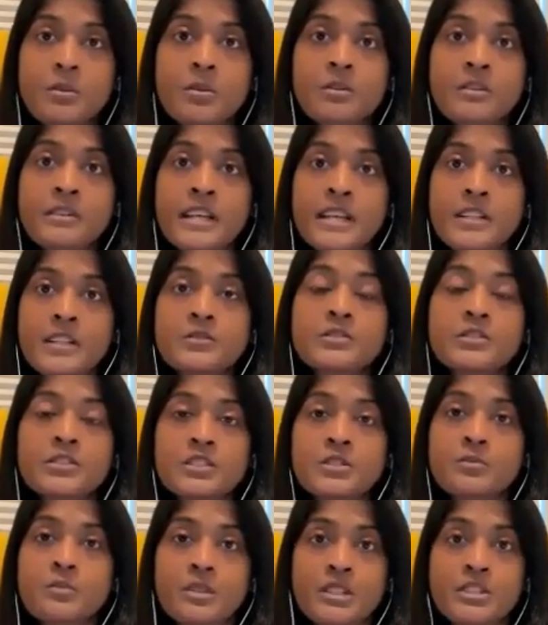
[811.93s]
role that you
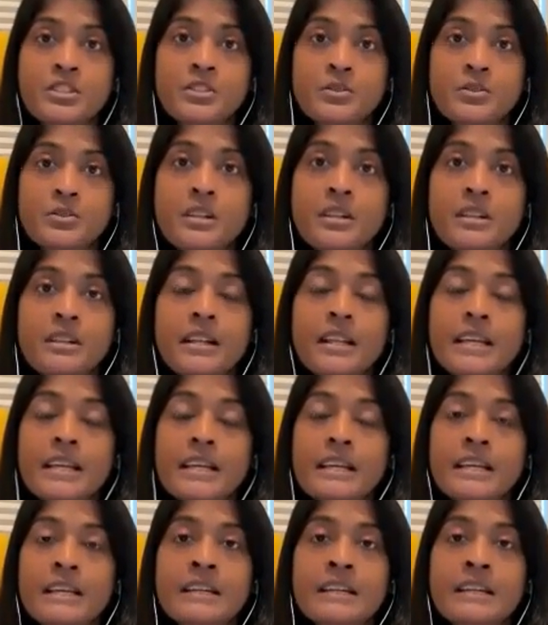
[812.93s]
just wish you could
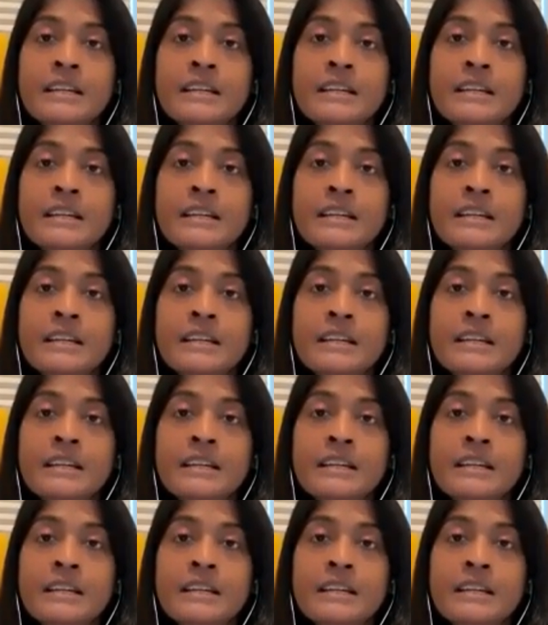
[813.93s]
like